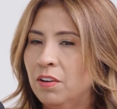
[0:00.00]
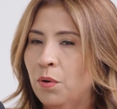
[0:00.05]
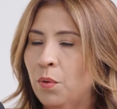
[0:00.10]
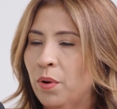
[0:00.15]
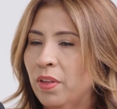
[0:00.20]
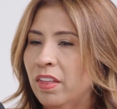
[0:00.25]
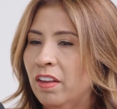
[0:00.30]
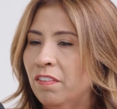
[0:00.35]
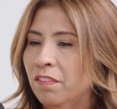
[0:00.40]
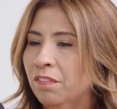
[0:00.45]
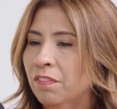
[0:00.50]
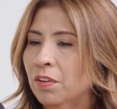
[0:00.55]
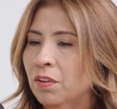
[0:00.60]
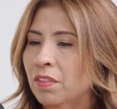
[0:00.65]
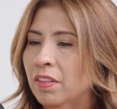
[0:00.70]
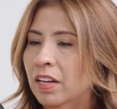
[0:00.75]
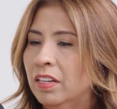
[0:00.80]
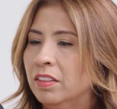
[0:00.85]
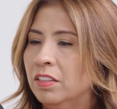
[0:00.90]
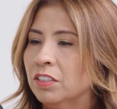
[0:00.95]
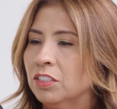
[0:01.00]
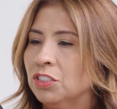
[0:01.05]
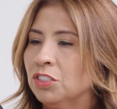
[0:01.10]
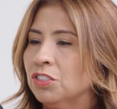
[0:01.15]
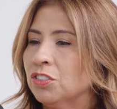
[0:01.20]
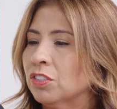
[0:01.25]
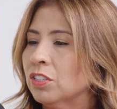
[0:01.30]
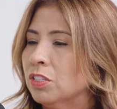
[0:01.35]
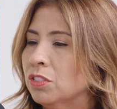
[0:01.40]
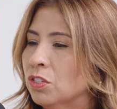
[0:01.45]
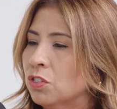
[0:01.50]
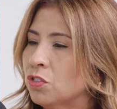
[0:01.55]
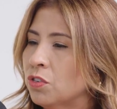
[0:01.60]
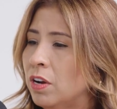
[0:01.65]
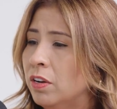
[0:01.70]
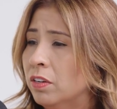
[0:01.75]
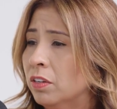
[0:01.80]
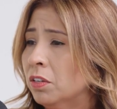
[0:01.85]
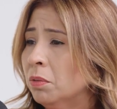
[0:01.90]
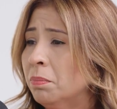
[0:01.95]
or they feel that they're just going to
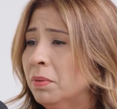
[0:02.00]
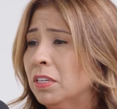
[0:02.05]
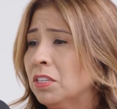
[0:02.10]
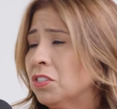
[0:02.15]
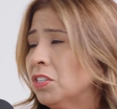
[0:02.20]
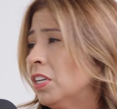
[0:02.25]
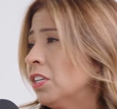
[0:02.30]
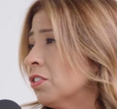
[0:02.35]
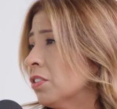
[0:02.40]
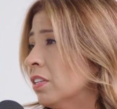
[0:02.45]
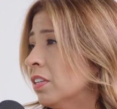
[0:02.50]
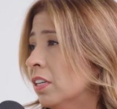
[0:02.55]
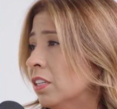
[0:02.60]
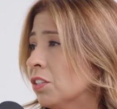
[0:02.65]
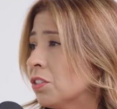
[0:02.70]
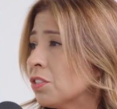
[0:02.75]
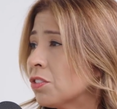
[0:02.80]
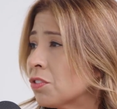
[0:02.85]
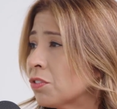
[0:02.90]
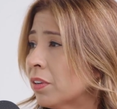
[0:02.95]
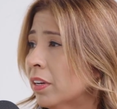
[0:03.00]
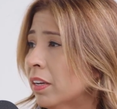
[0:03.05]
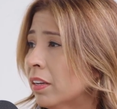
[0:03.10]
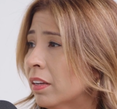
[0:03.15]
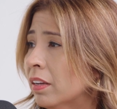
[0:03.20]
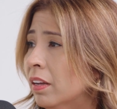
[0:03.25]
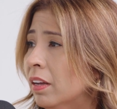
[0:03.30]
drown. It could be a change in industry.